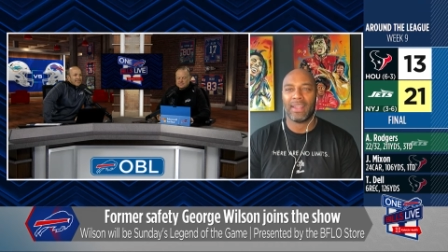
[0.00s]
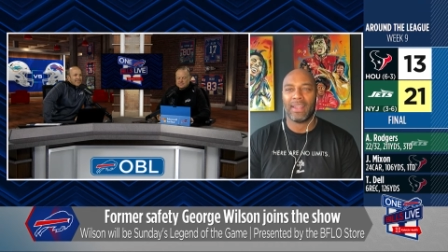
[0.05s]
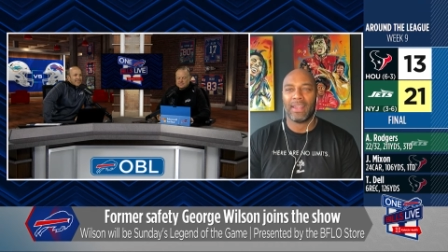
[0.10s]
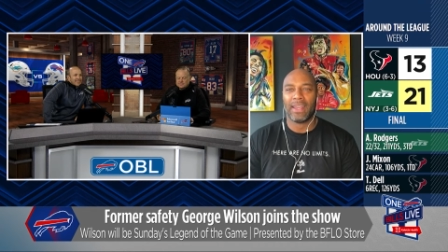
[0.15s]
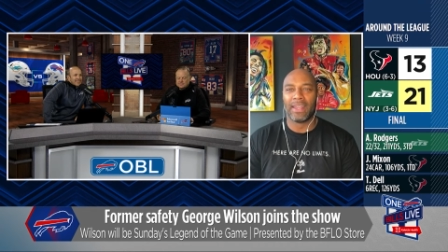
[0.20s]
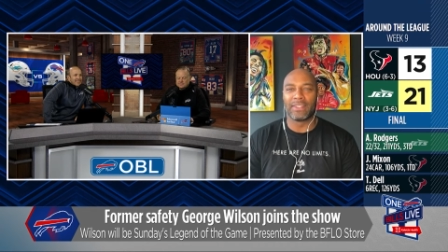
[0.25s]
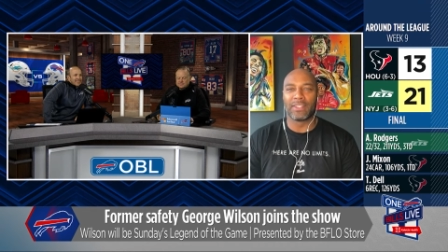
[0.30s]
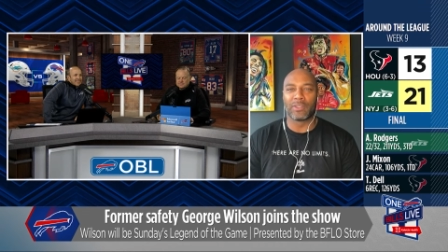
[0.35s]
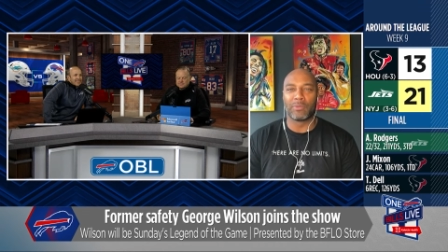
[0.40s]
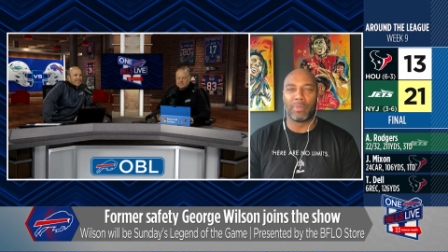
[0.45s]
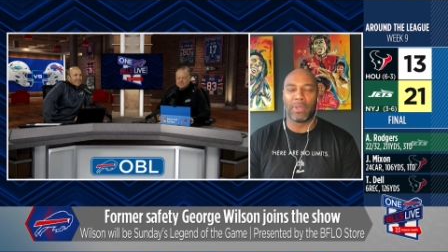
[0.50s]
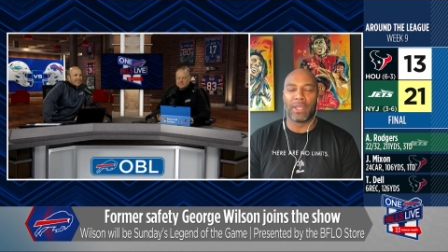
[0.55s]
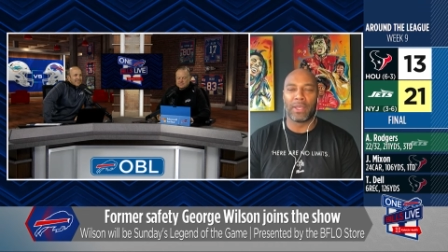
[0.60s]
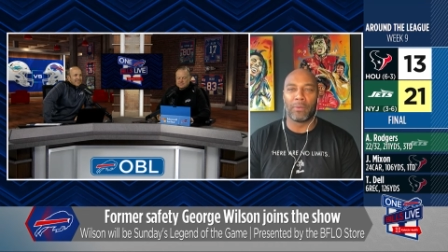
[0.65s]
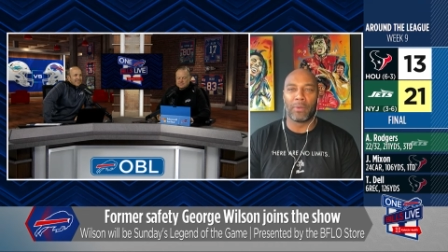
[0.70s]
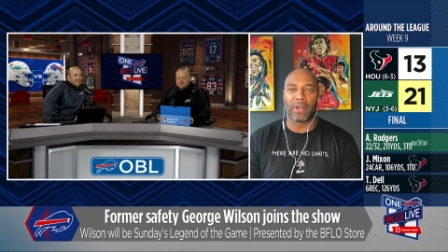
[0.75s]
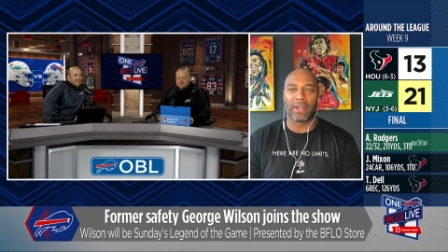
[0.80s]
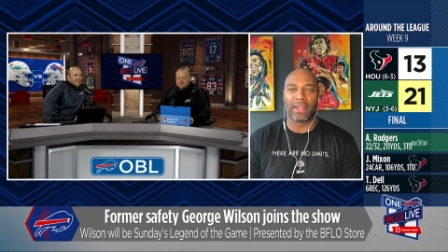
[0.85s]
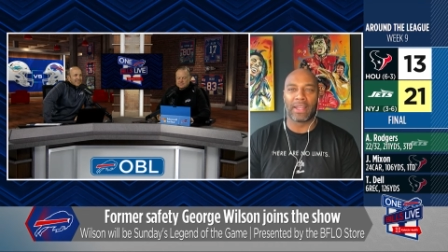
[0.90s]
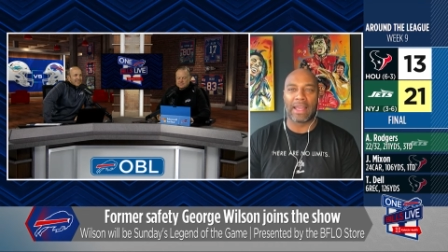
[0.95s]
and just being
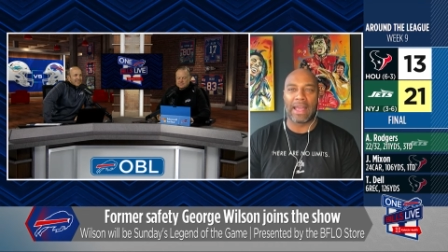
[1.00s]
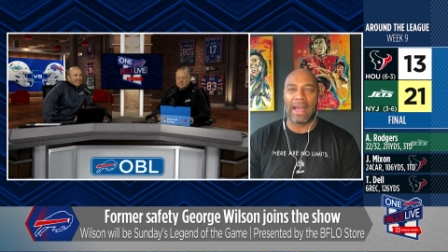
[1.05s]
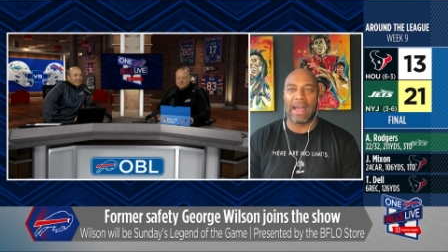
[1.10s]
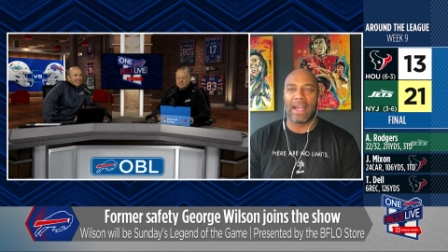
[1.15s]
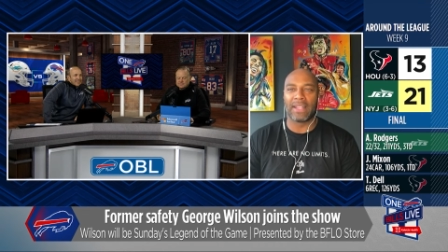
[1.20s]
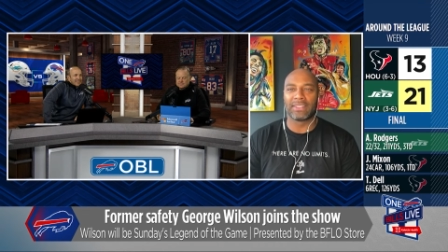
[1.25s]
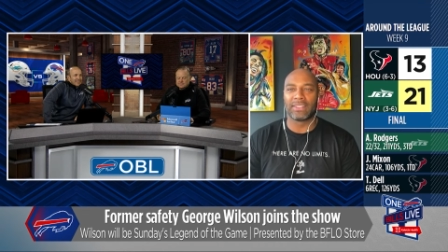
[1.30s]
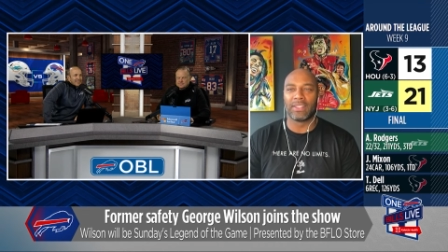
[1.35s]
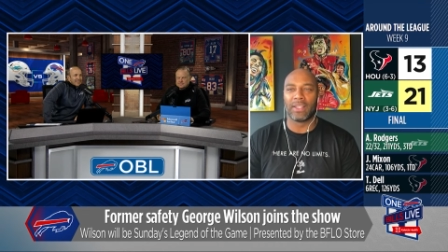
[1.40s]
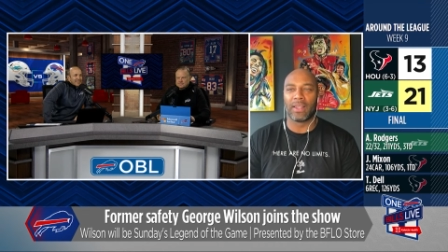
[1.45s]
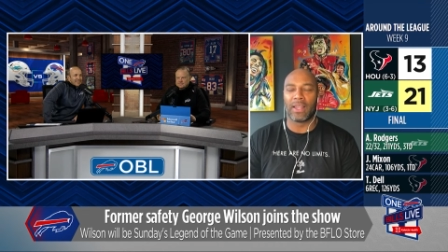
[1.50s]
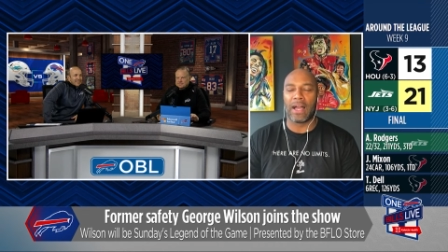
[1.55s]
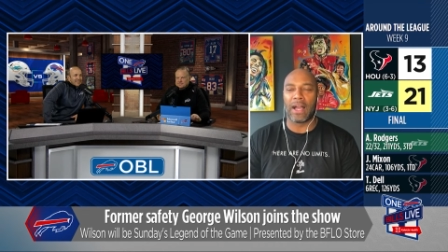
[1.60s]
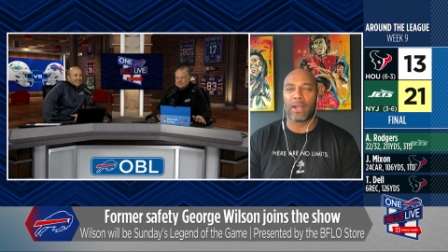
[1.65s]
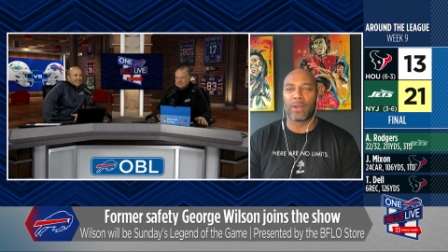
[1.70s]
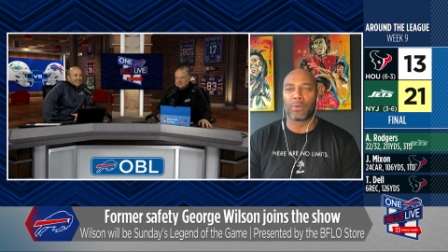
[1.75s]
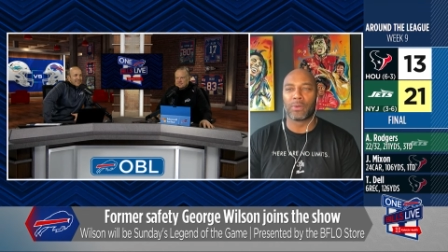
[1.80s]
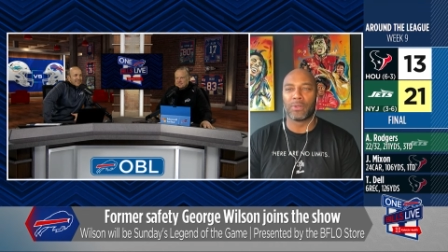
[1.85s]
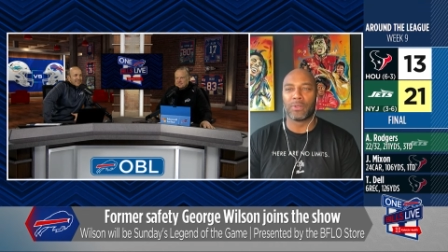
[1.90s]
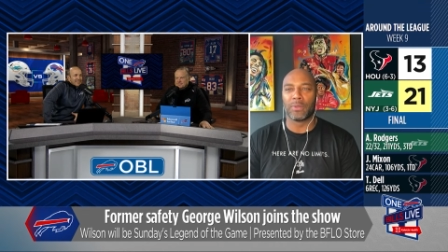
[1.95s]
one of the guys in the locker
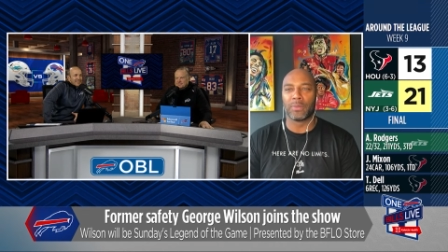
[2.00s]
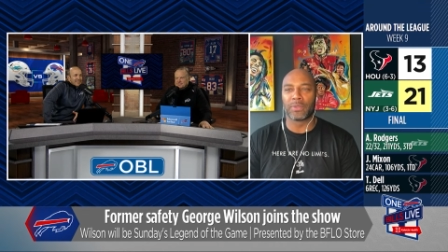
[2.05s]
room.